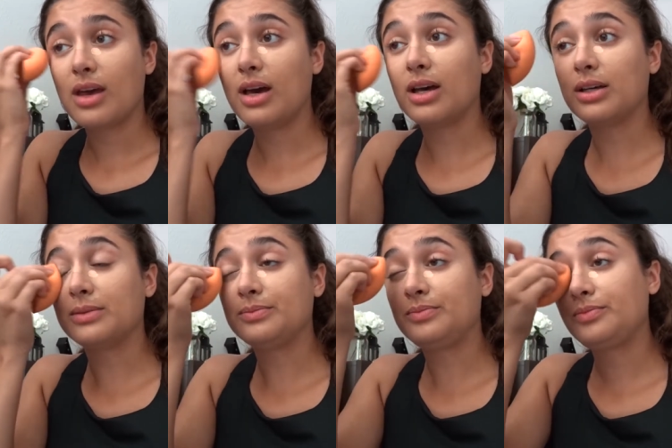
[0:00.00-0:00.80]

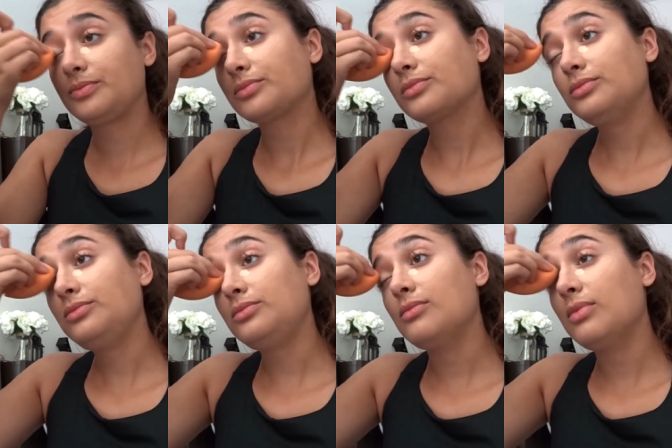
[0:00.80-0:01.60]
Um,
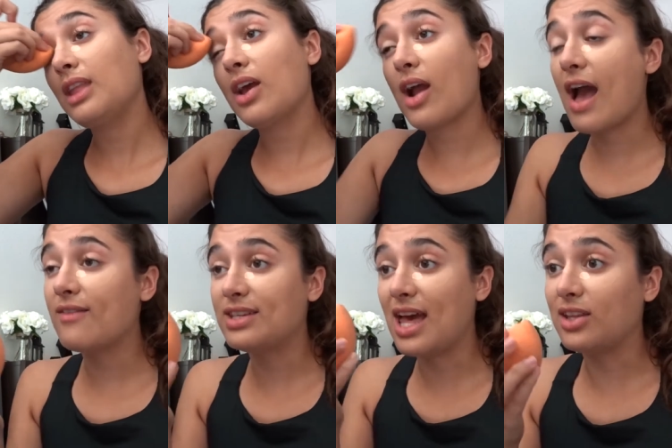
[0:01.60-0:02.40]
they are
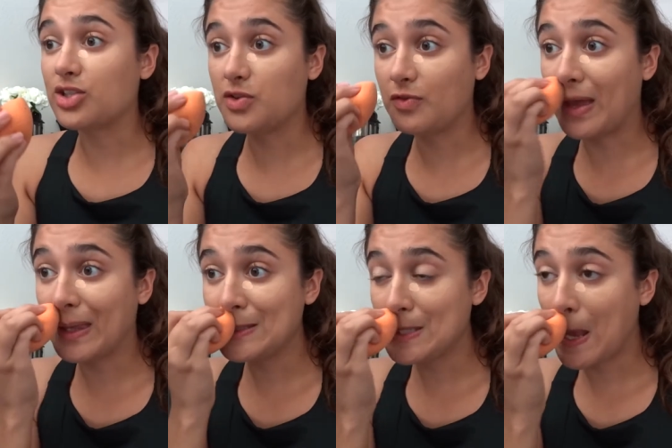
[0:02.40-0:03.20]
avid LSU
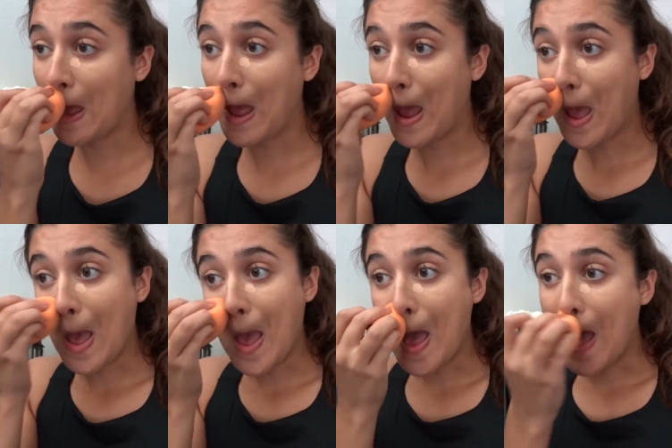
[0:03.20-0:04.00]
fans
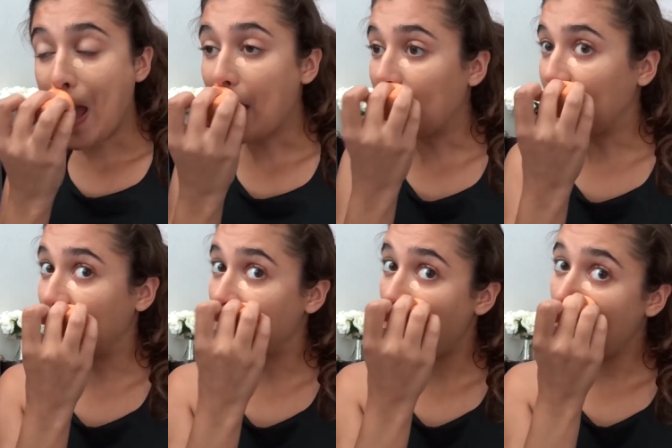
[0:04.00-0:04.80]
and
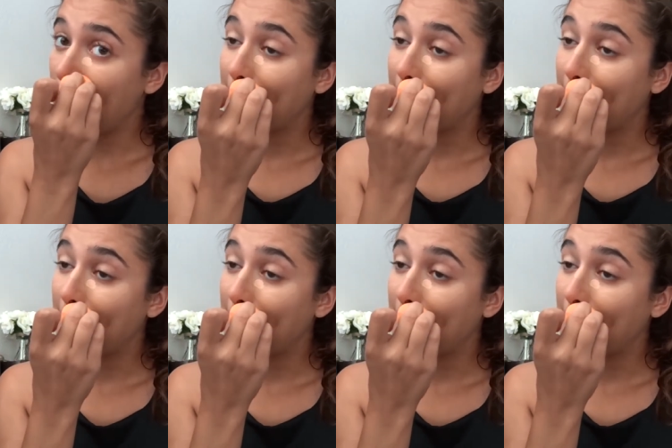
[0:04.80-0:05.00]
alumni